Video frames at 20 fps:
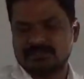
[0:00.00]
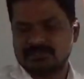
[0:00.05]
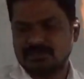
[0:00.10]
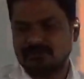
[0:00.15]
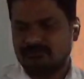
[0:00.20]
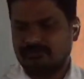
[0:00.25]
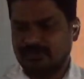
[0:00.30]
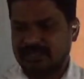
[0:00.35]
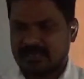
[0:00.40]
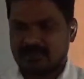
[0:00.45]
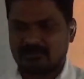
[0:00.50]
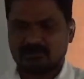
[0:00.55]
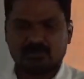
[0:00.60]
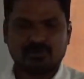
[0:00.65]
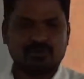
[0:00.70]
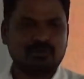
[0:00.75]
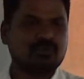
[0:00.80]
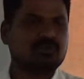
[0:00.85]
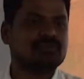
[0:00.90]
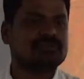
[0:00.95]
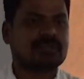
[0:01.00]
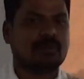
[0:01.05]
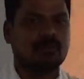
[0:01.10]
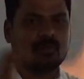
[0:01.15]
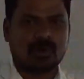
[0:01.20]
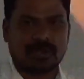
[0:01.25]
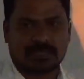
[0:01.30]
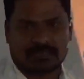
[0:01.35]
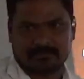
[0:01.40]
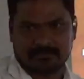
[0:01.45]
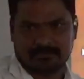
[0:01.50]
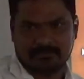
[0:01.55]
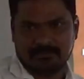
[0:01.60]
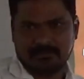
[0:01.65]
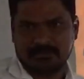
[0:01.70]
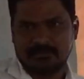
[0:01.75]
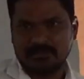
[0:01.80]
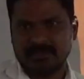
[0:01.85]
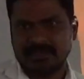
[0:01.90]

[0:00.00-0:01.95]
So we have to do some work.